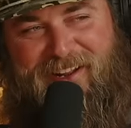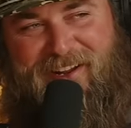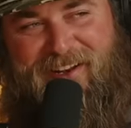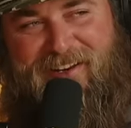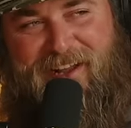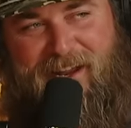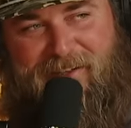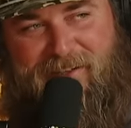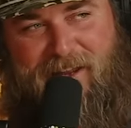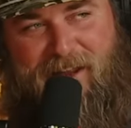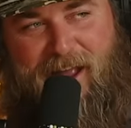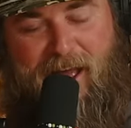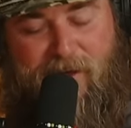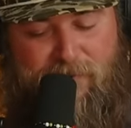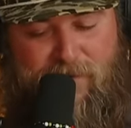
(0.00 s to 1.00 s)
Dane's
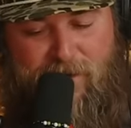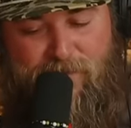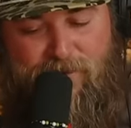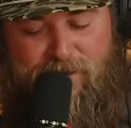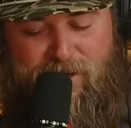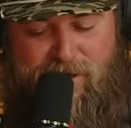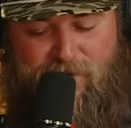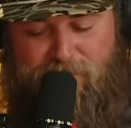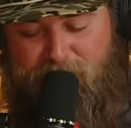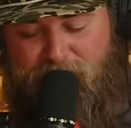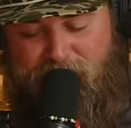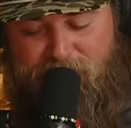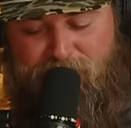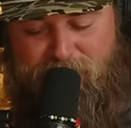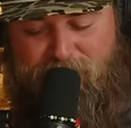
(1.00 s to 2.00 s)
like, I've never seen the
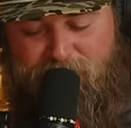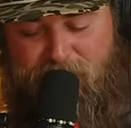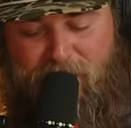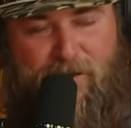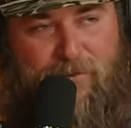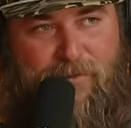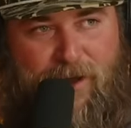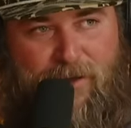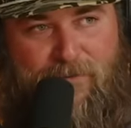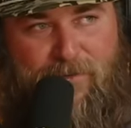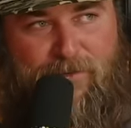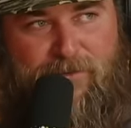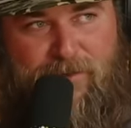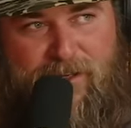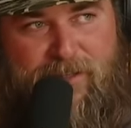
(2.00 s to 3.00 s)
river, you know,
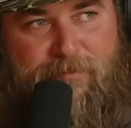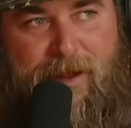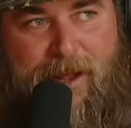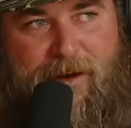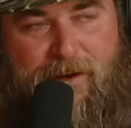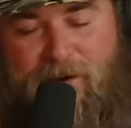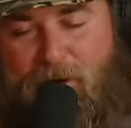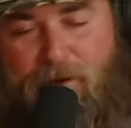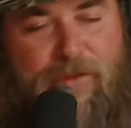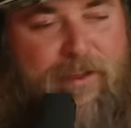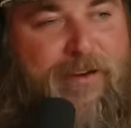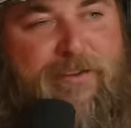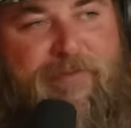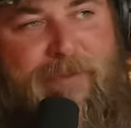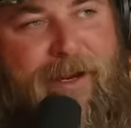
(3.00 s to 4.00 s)
over this amount in all the
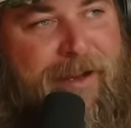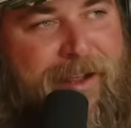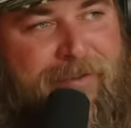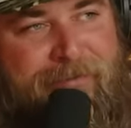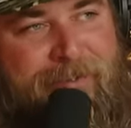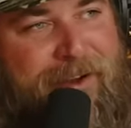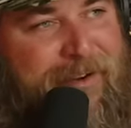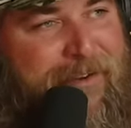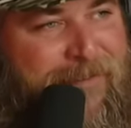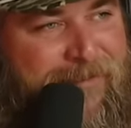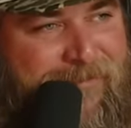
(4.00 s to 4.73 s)
years I've been living here.